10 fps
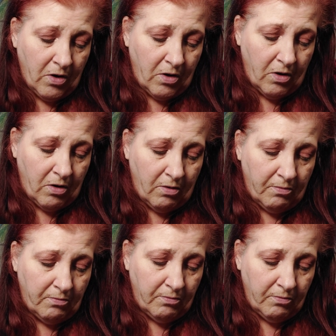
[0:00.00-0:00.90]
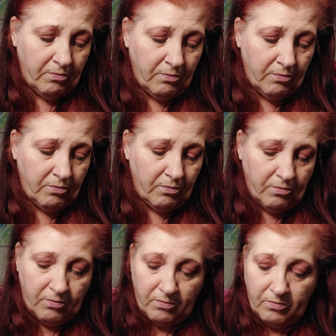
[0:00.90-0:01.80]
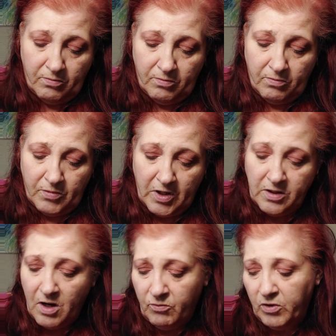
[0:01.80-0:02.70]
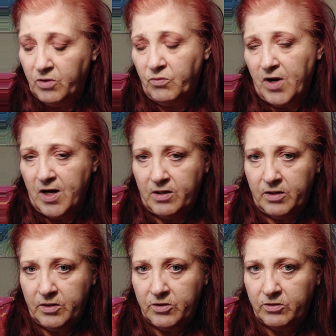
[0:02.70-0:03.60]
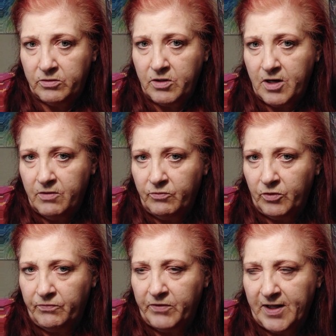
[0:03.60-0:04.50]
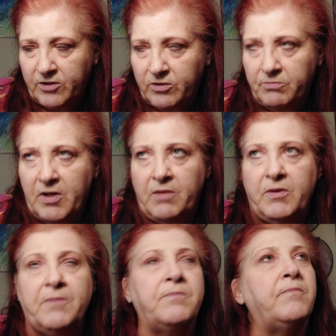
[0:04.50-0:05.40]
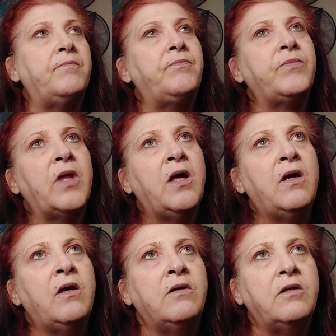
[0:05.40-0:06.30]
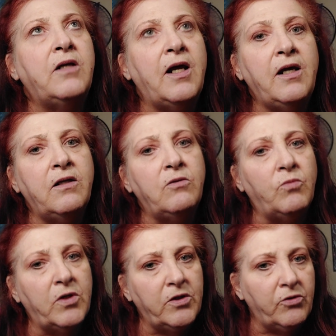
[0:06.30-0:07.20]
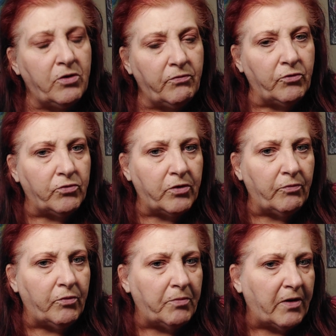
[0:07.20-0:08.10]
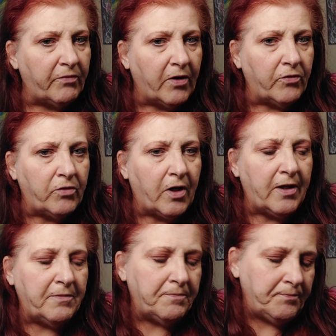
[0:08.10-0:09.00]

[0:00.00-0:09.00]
Um, it's not really rant. It's just kind of reflection, maybe. Today is the one-year anniversary of when my father died